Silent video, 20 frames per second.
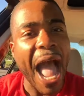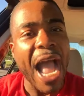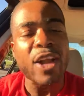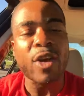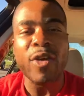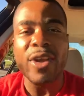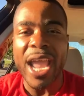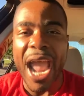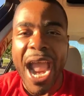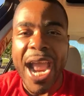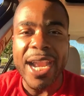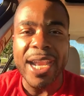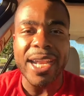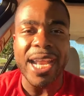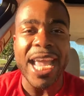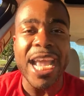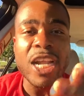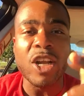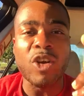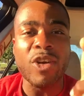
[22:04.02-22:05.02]
created
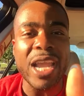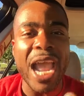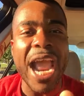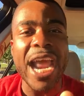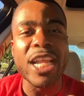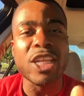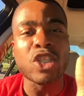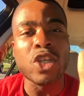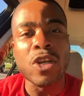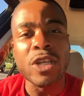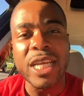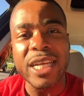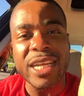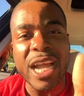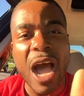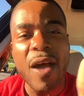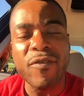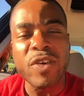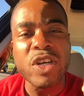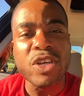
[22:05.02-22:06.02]
it. He created you to
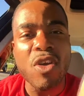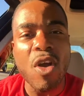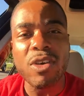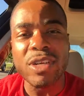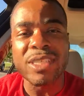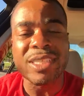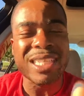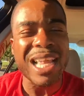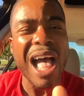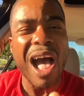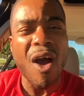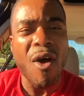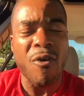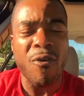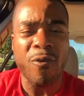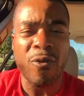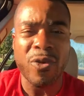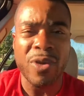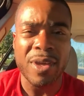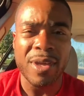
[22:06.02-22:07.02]
govern
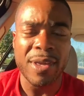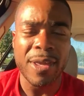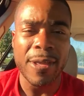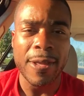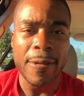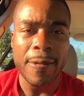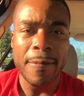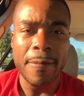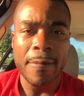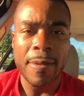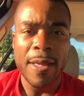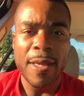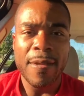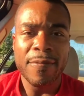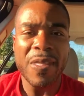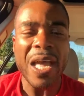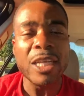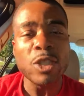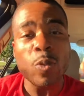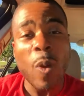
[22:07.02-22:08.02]
yourself.
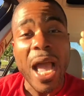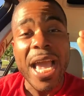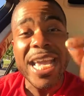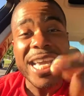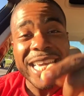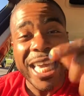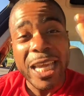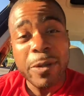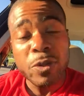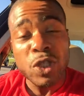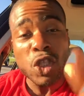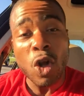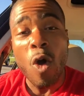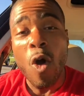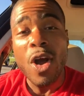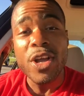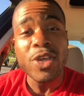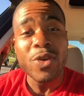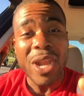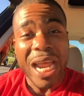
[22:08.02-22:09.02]
That's why he keeps
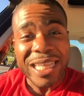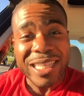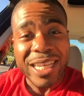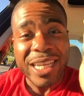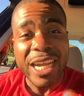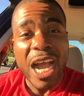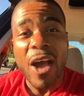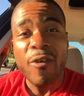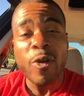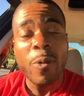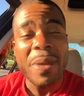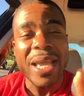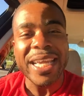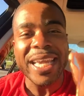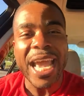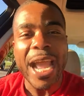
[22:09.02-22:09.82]
showing you that the government can't